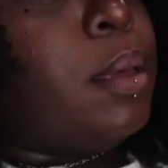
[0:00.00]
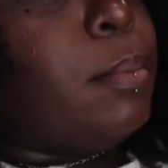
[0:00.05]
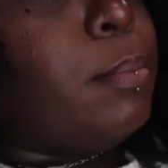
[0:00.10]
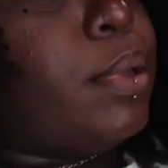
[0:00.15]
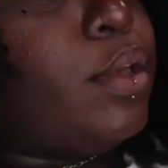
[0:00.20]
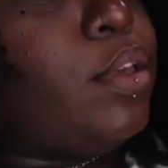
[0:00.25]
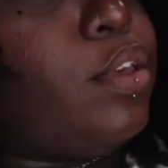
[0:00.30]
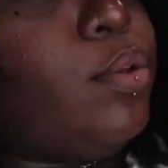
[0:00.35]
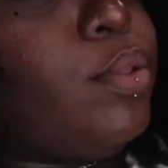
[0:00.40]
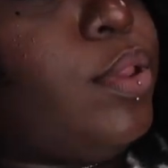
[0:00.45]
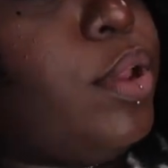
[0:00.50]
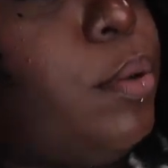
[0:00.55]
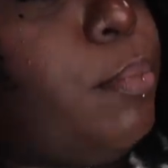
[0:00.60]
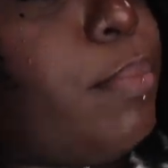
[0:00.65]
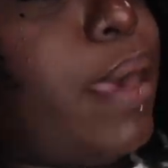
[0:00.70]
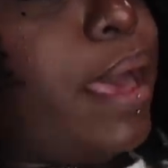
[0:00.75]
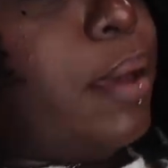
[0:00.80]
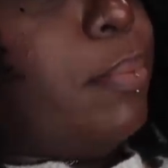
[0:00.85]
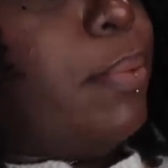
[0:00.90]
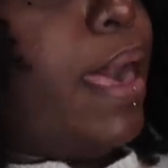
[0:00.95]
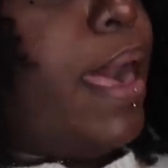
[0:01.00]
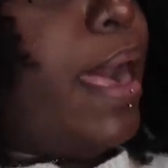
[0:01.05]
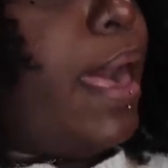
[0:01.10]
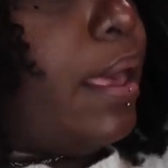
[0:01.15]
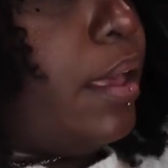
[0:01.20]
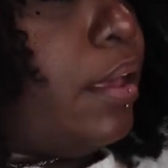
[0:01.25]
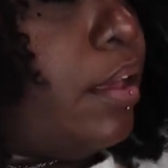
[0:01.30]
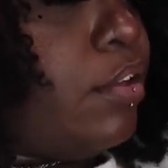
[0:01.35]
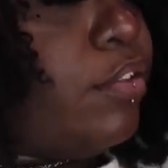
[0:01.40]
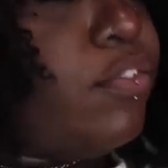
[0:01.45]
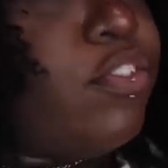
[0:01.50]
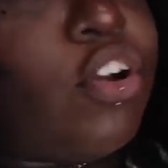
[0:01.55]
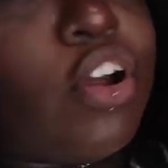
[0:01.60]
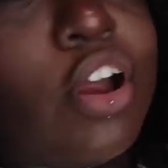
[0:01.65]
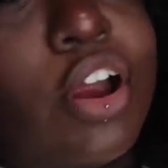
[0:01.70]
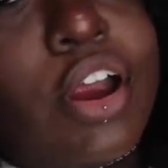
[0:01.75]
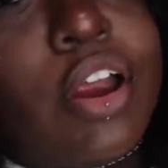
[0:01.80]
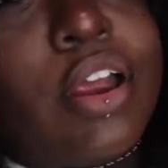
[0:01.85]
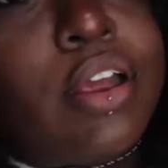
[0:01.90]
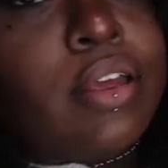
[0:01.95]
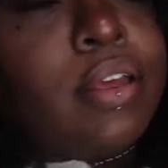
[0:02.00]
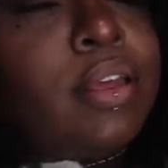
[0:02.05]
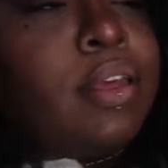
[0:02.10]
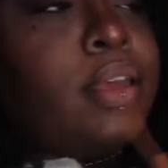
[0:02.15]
But cute little backpack for